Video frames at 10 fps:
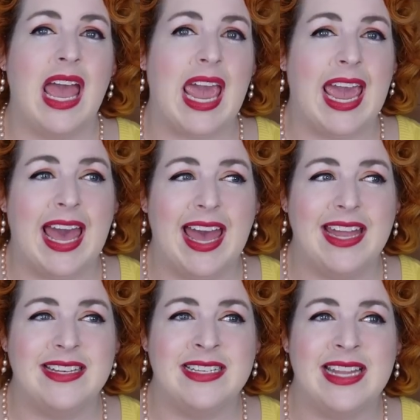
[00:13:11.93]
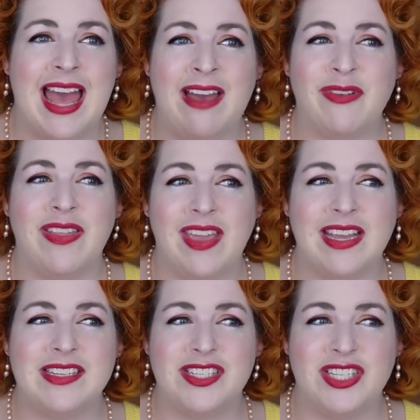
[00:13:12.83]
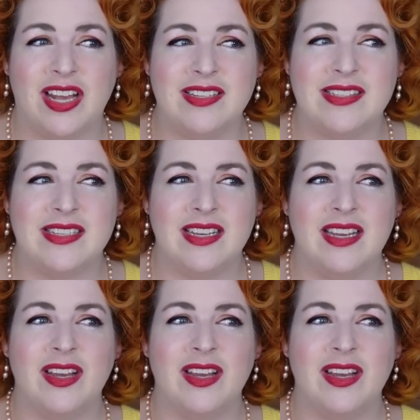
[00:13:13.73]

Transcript: And everything is just